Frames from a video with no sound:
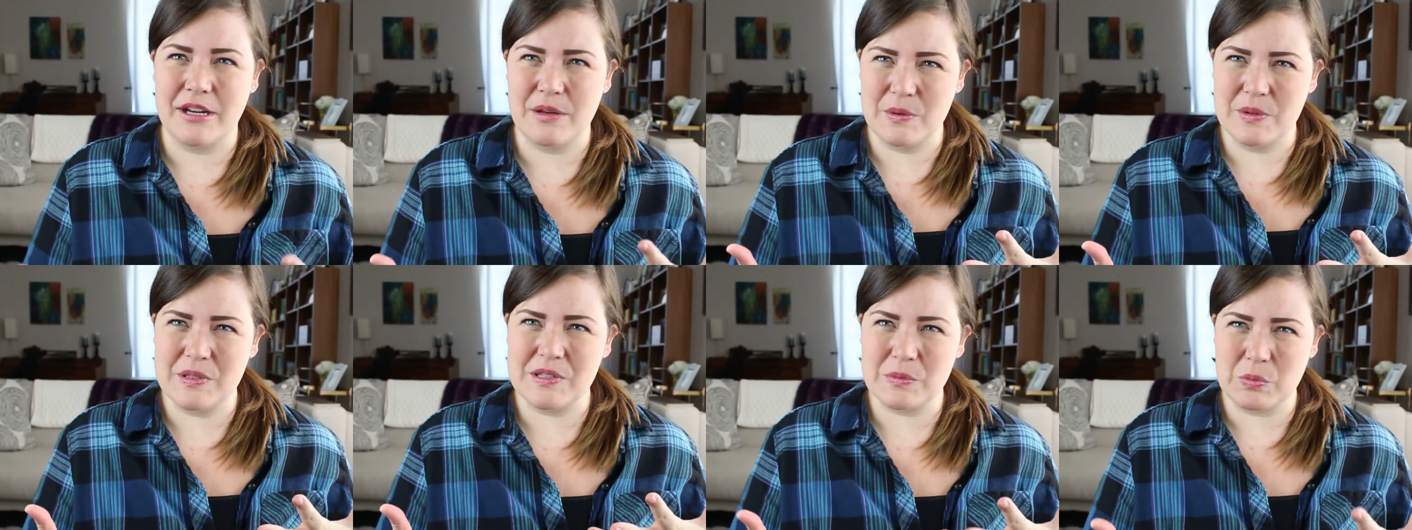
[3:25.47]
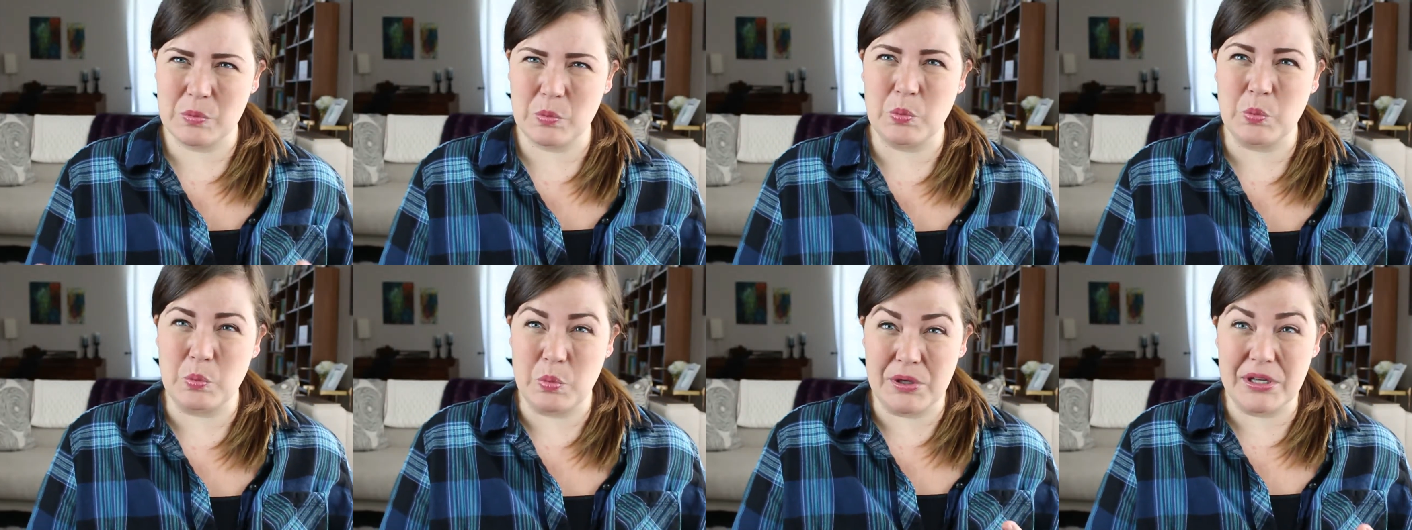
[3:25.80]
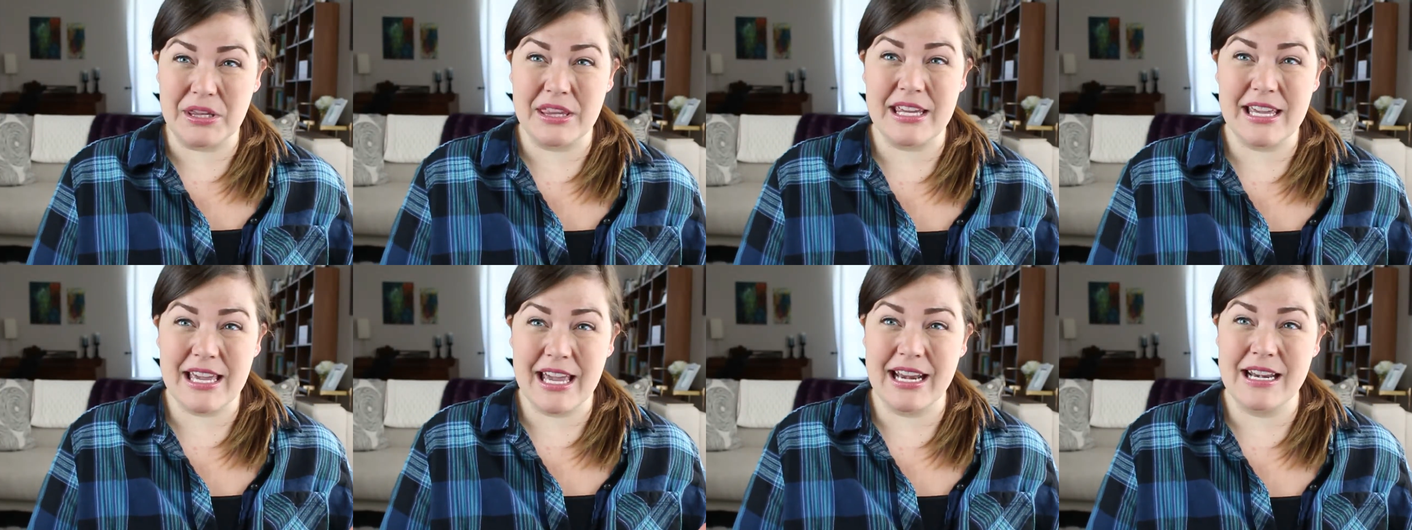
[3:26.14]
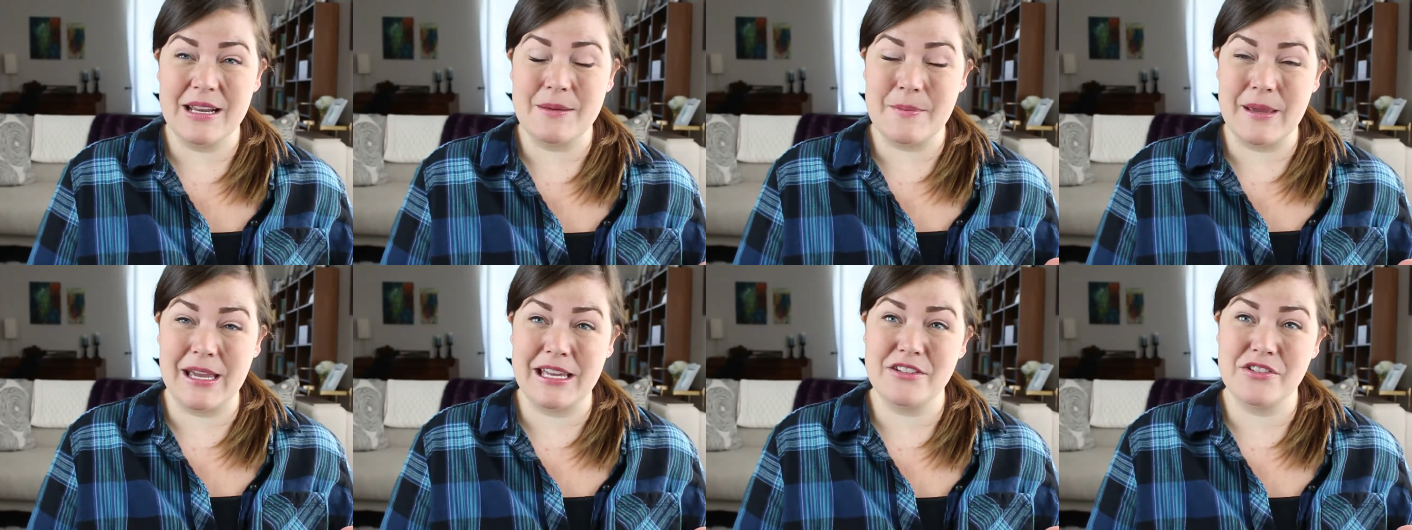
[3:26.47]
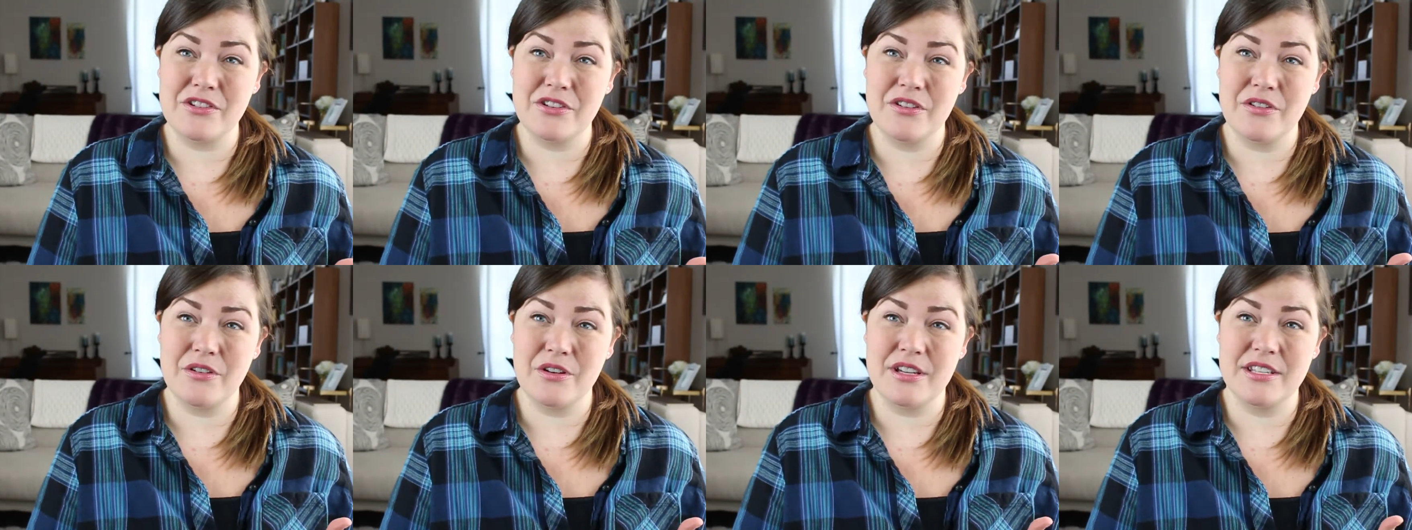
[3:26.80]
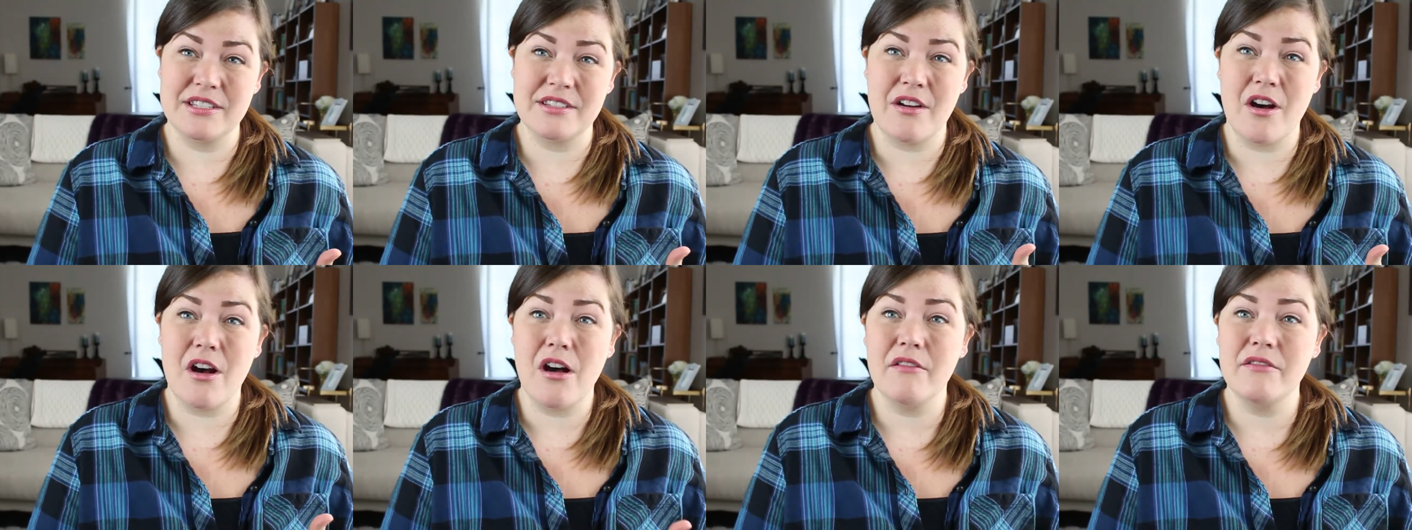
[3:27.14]
It was really kind of magical,
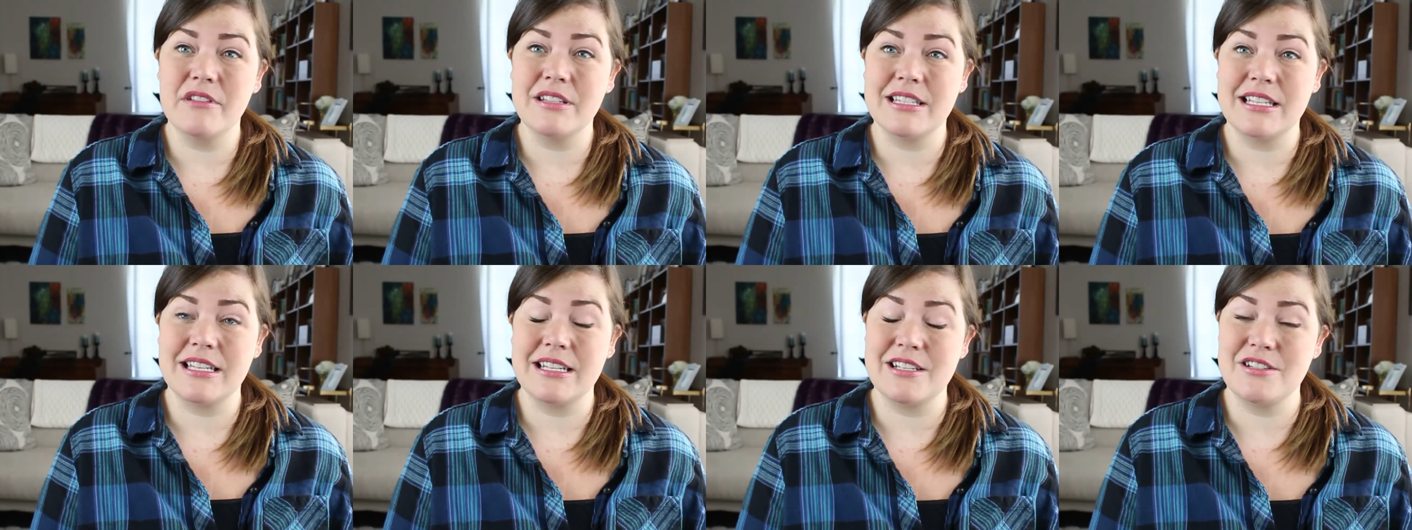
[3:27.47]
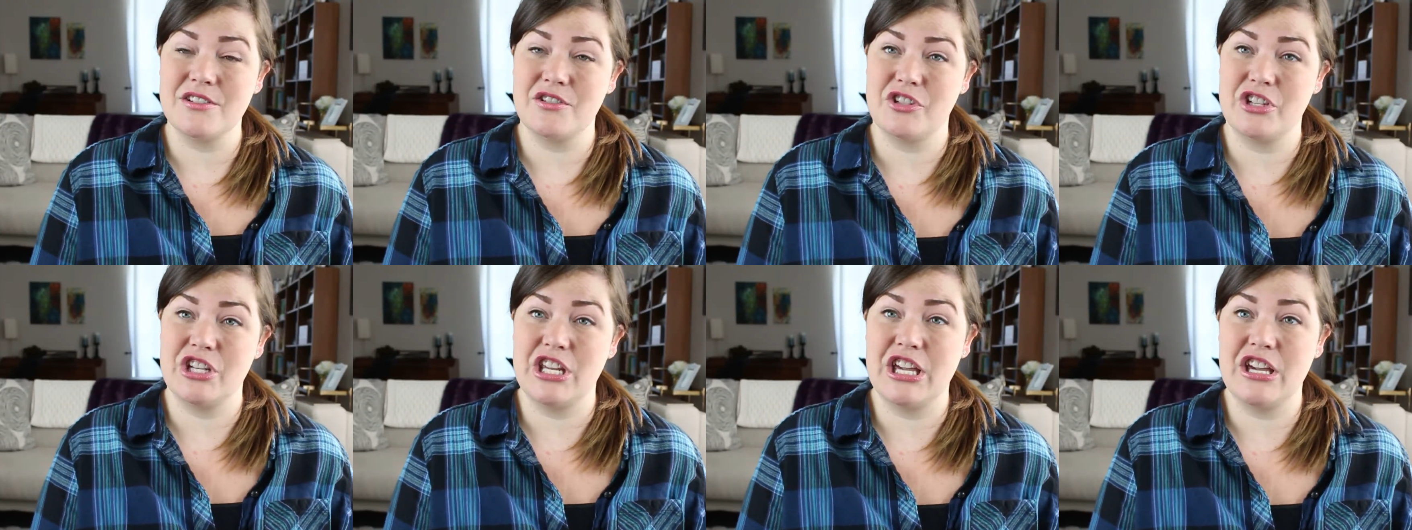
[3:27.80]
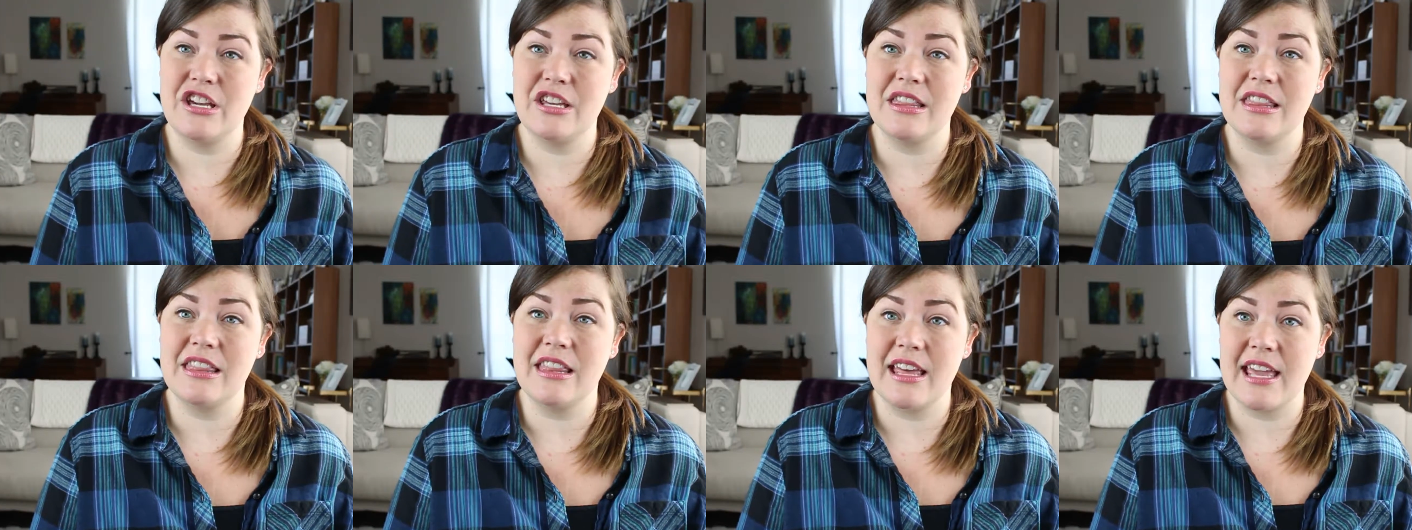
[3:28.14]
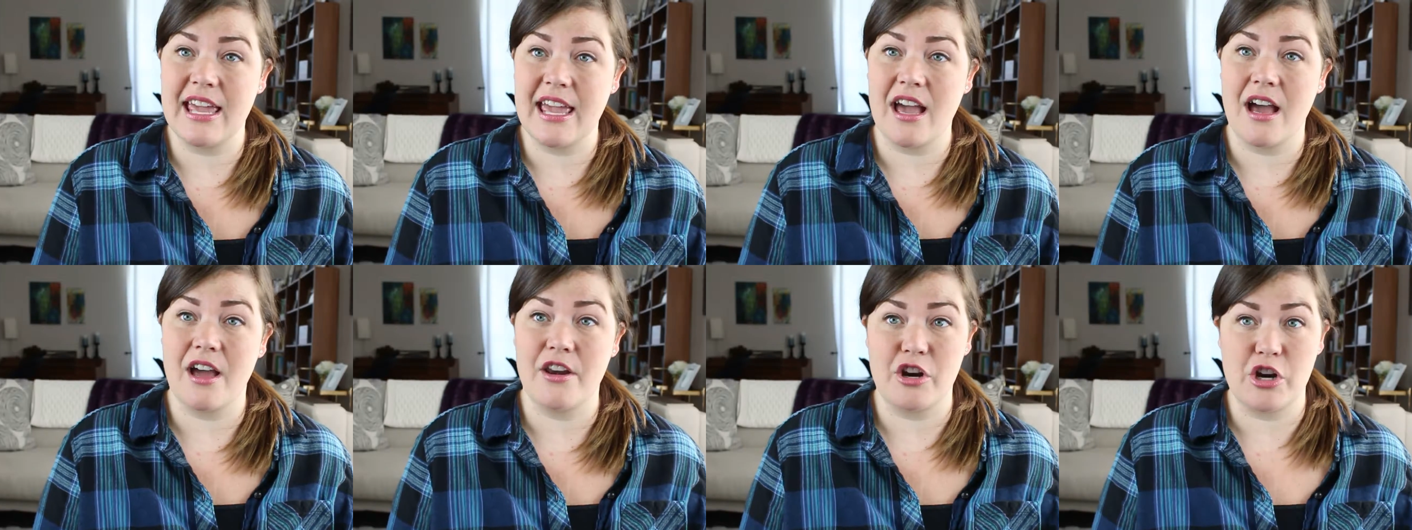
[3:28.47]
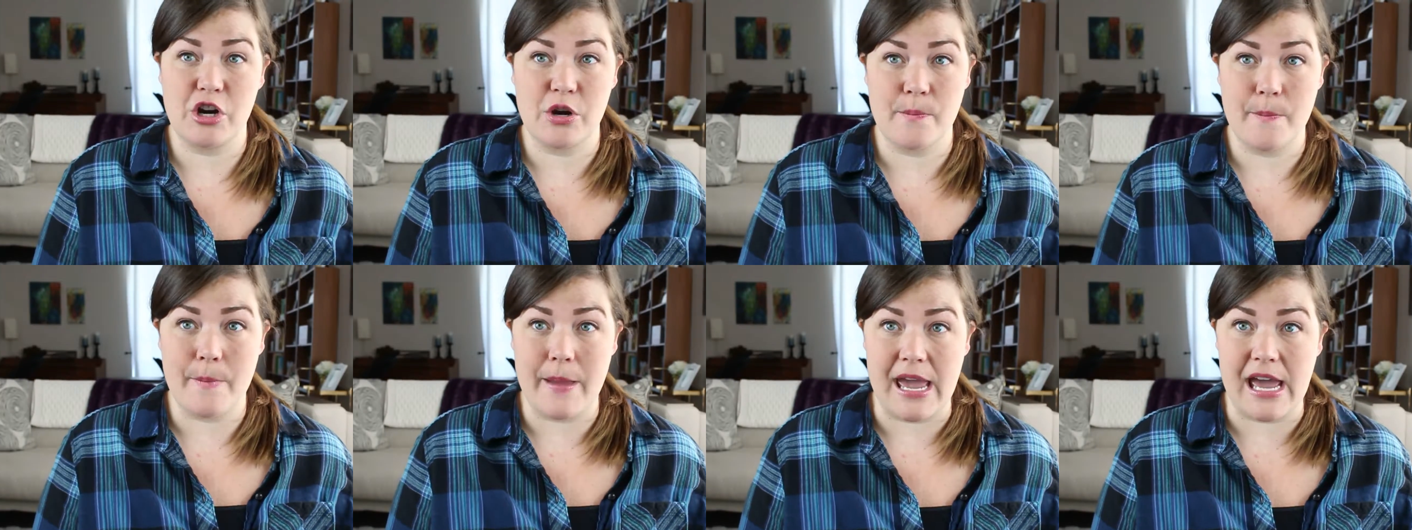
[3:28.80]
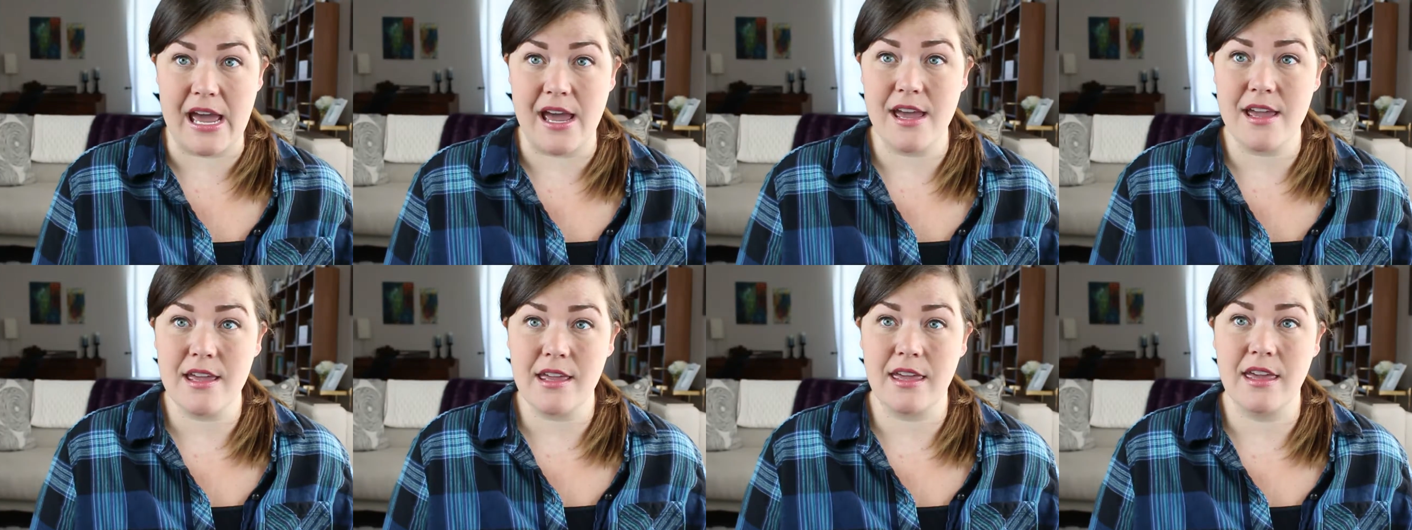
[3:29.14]
because all of a sudden she could lay on her
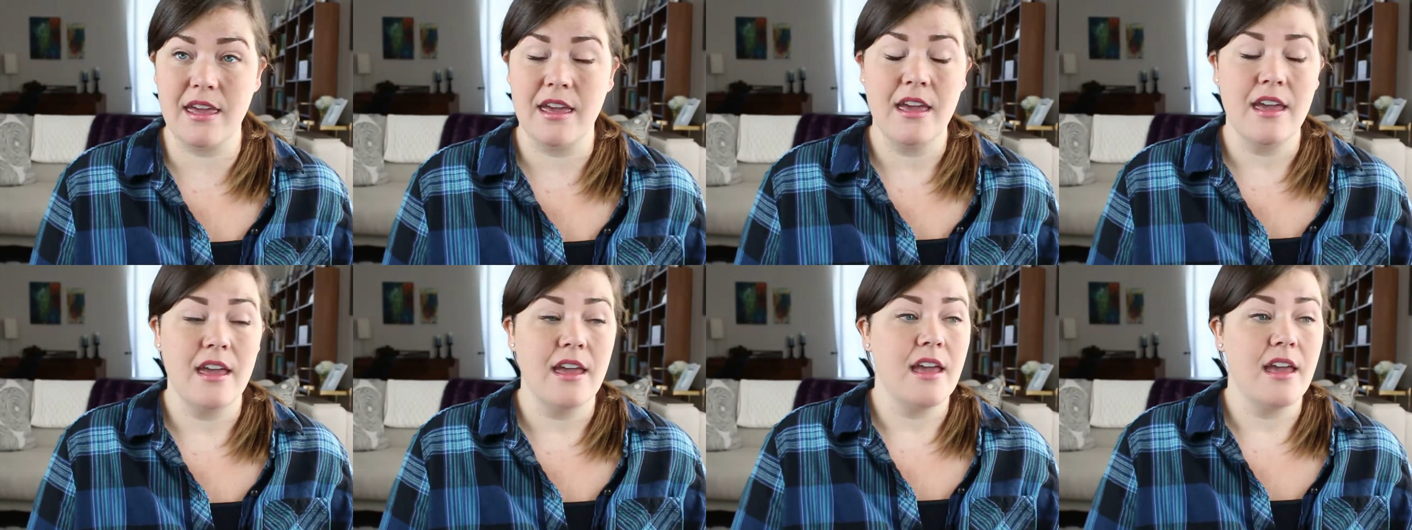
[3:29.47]
back